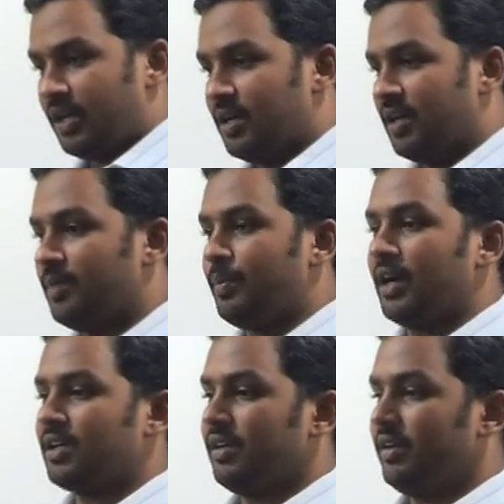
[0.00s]
a particular
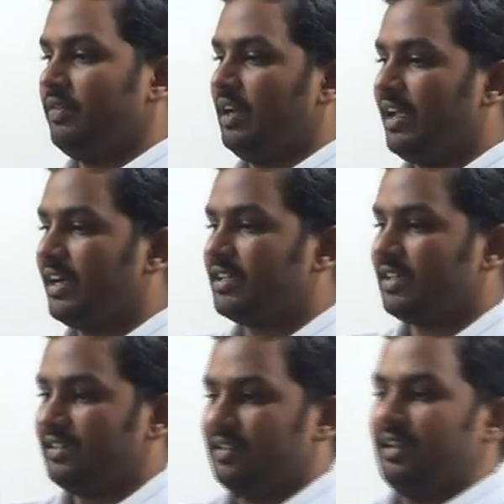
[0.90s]
partner will
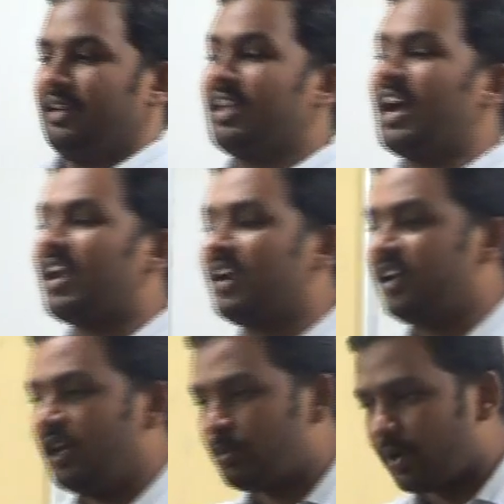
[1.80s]
get
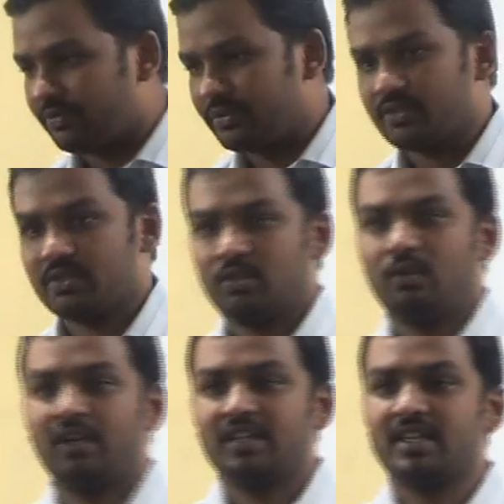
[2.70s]
guaranteed profits.
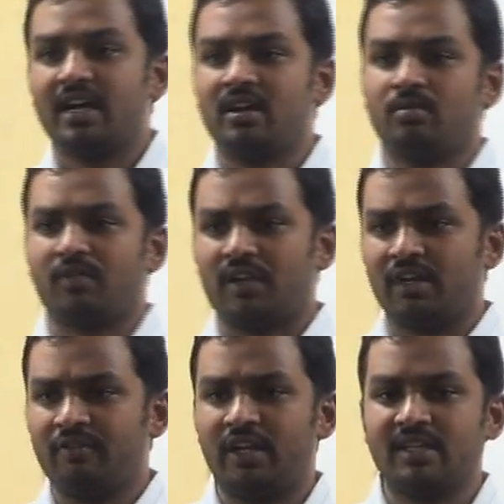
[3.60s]
Now what is guaranteed profit?
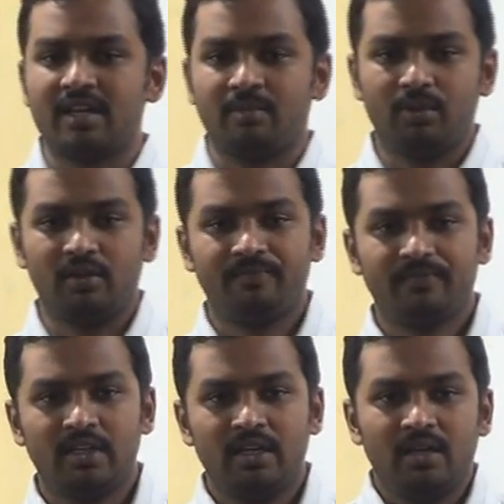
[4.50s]
I will give you an example.
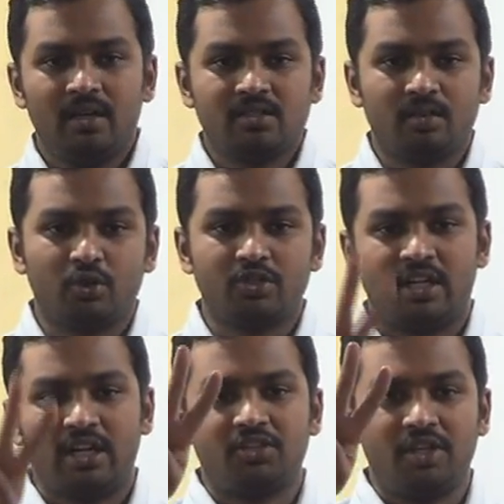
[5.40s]

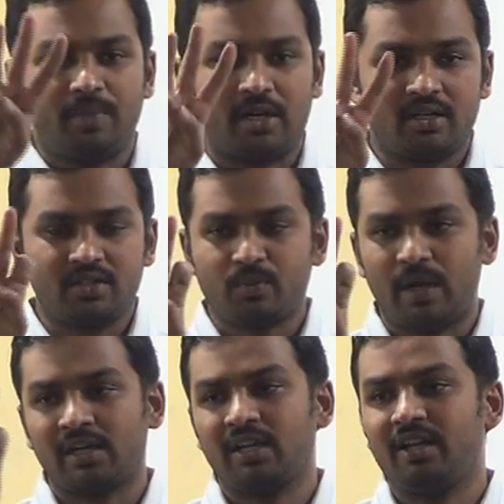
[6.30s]
Suppose there are three partners,
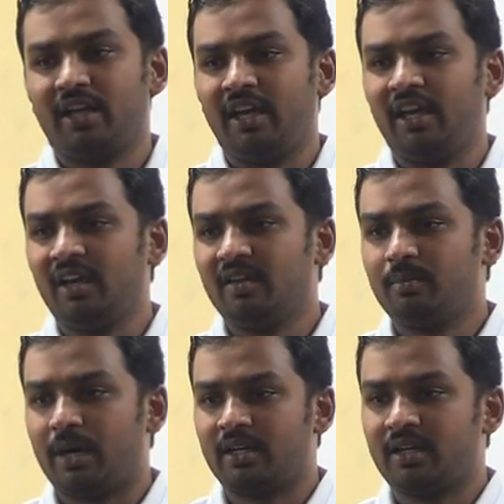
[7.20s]
partner A,
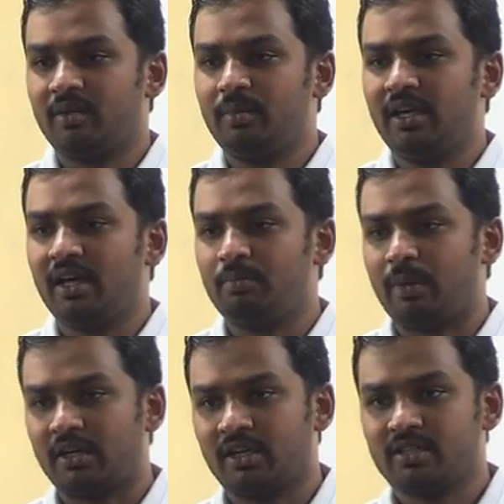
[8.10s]
partner B
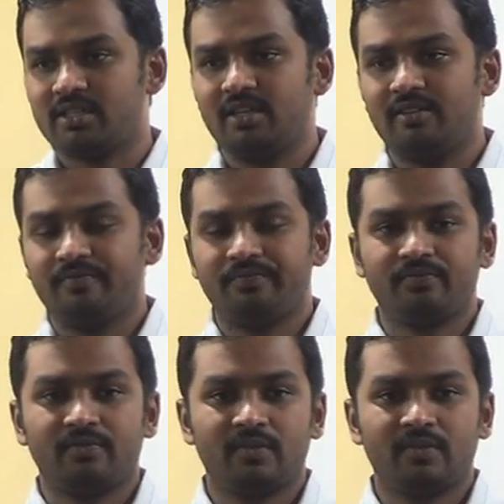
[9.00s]
and partner C.